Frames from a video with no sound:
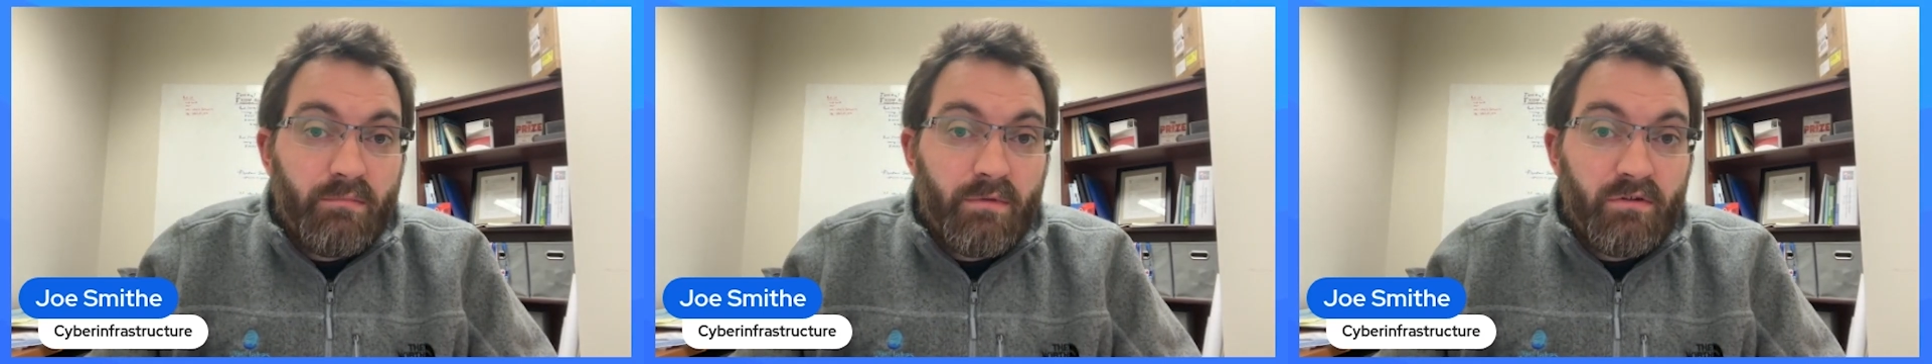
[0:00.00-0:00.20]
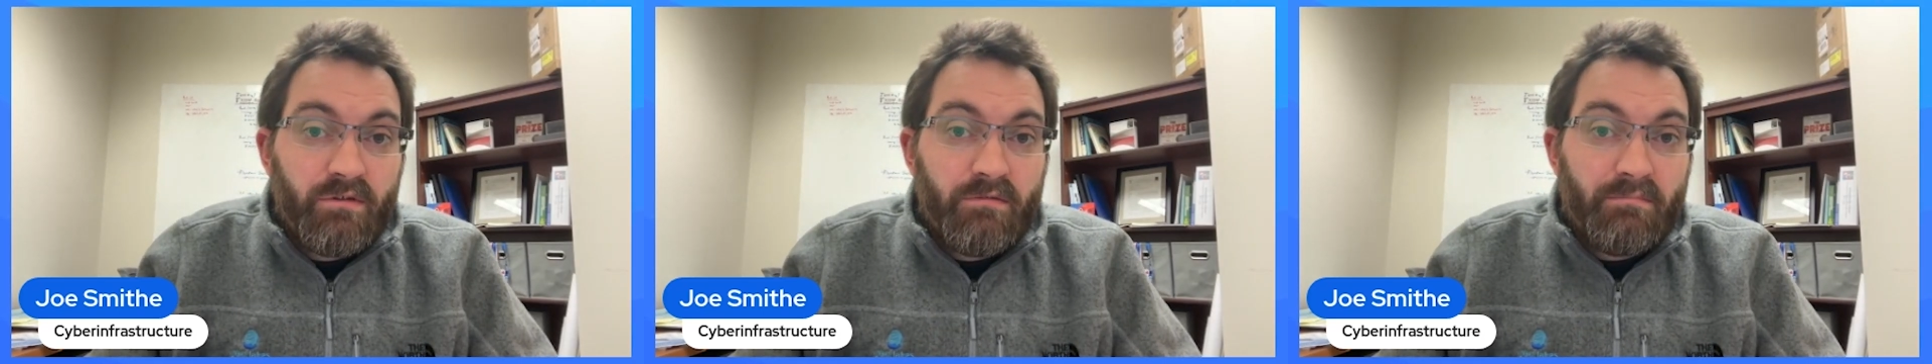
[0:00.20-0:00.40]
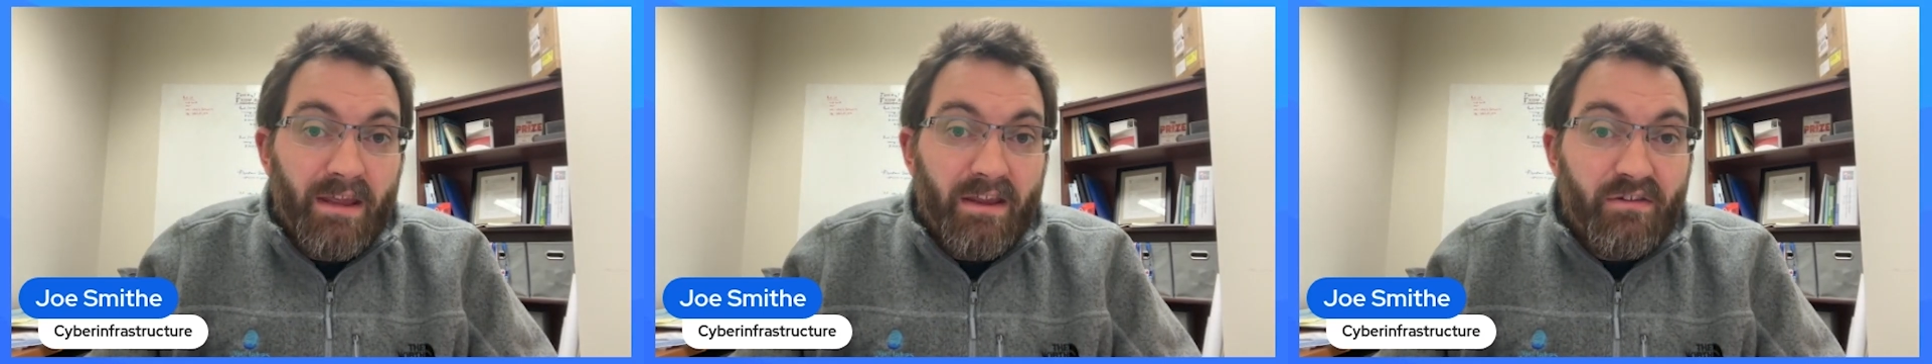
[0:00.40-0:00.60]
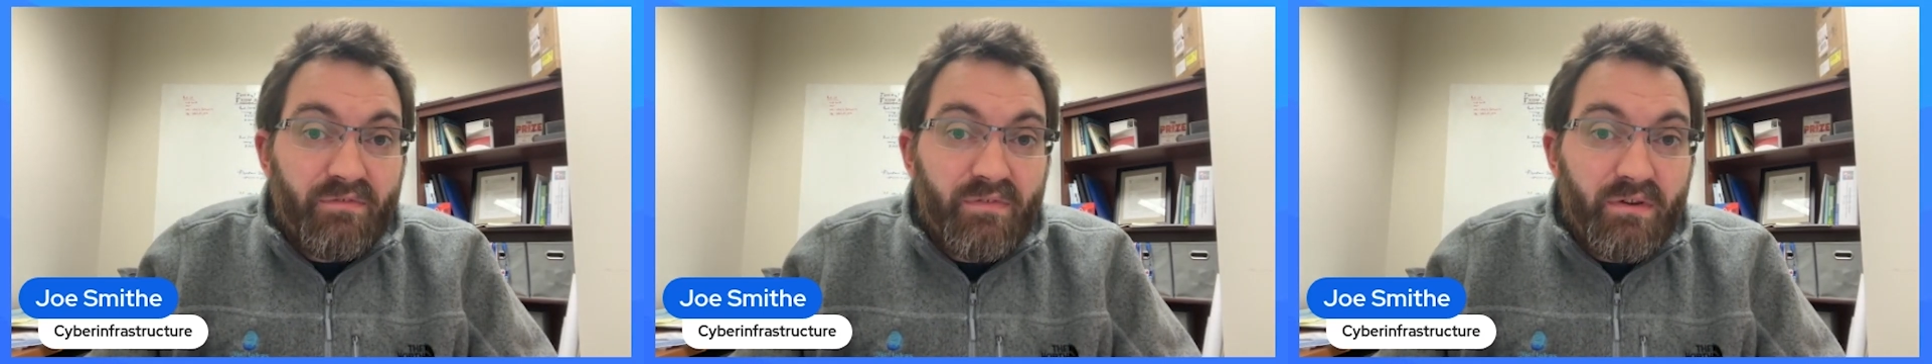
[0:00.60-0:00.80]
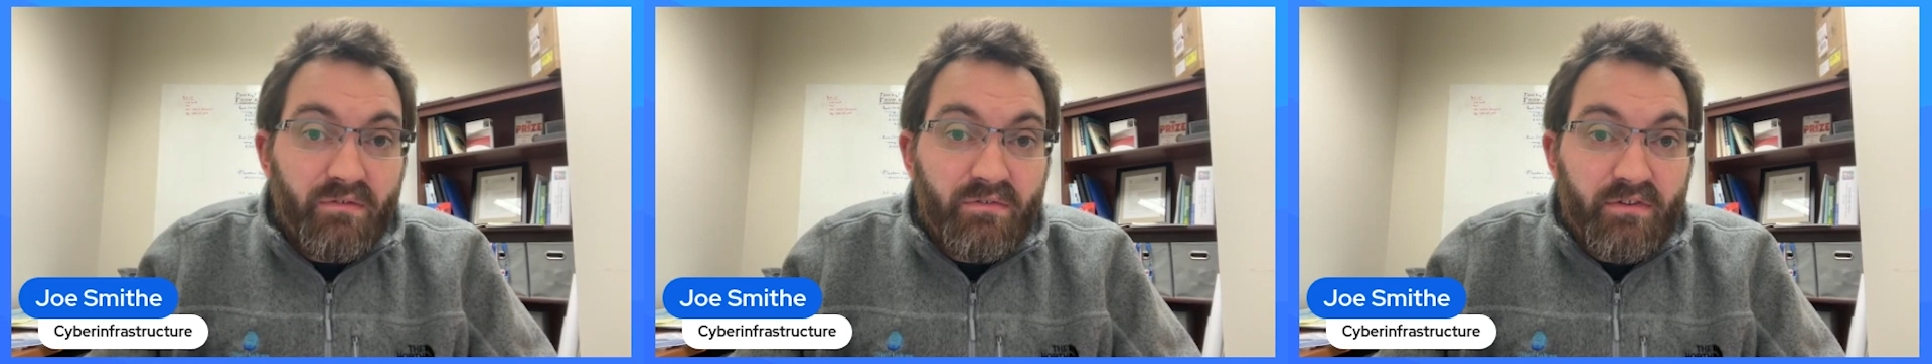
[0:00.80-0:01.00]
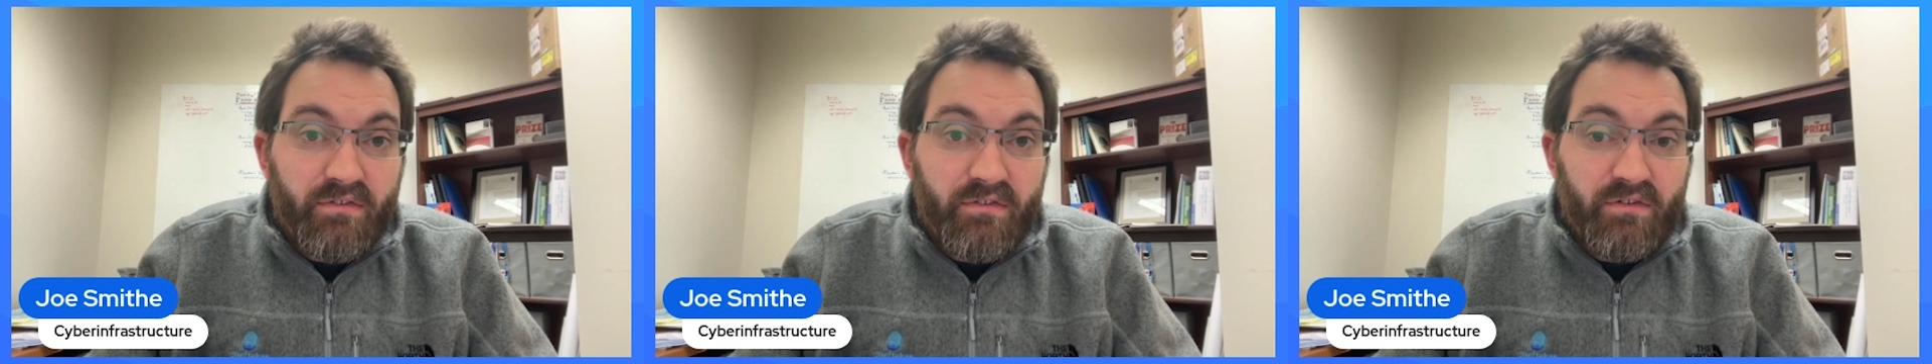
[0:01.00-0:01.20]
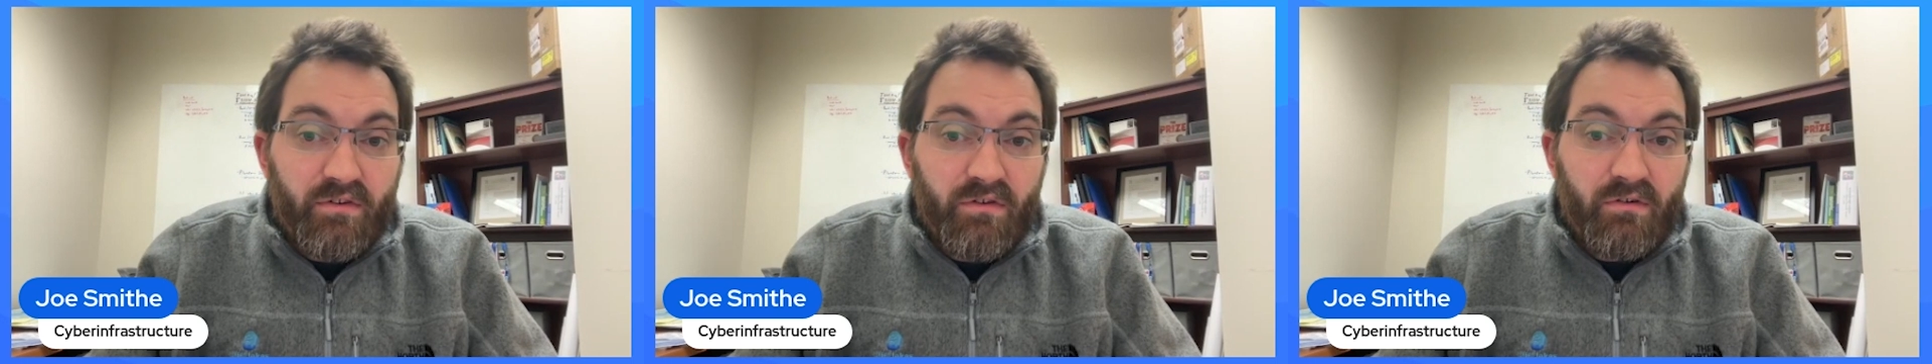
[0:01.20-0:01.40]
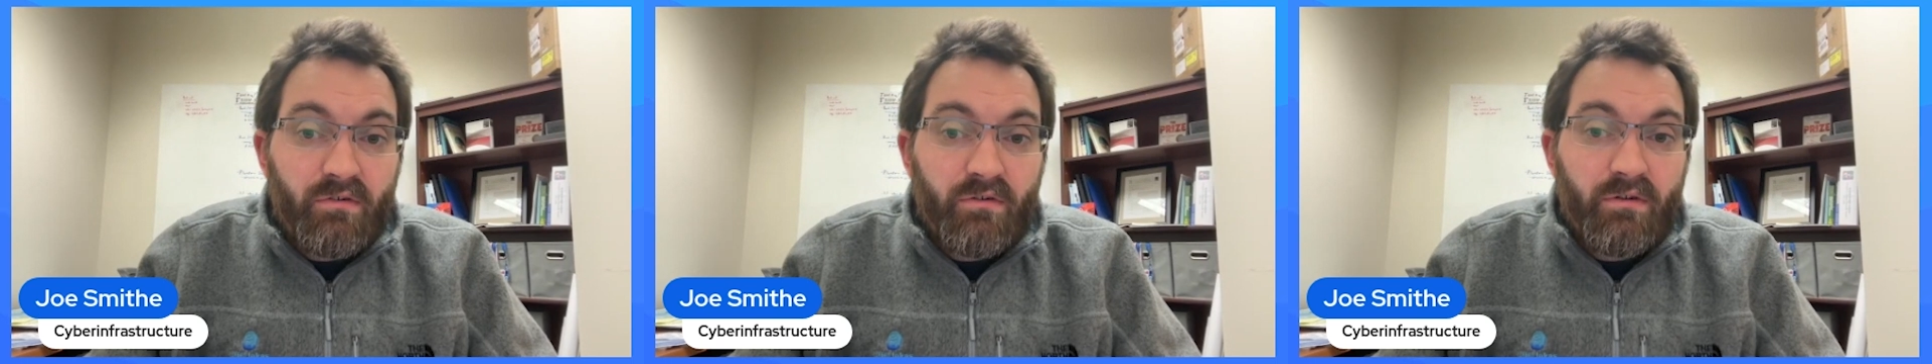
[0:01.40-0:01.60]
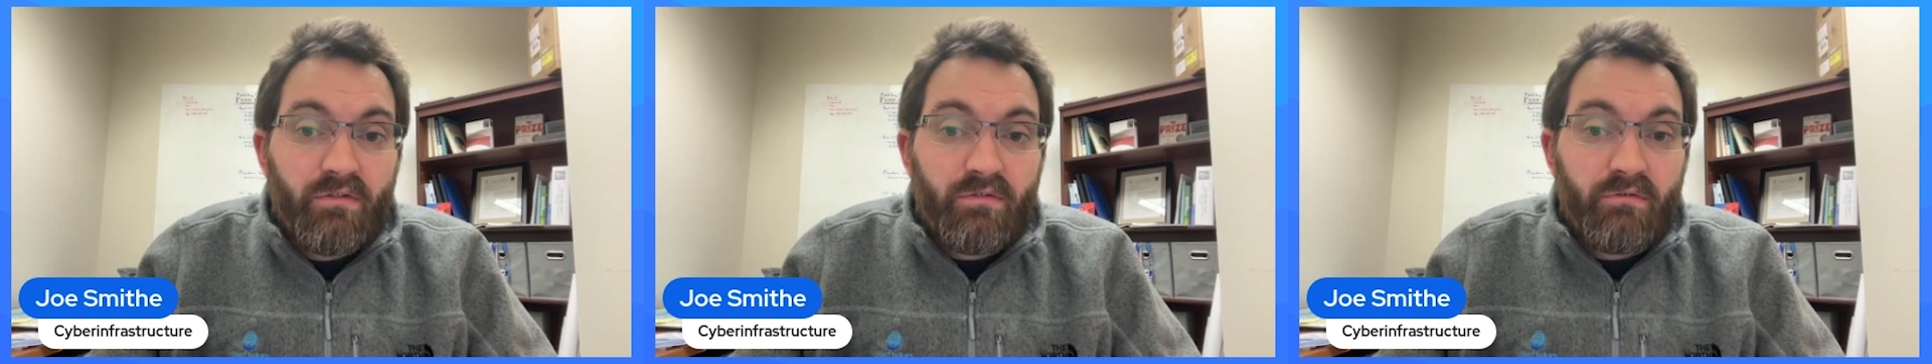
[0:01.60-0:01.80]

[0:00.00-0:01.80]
million page views this year,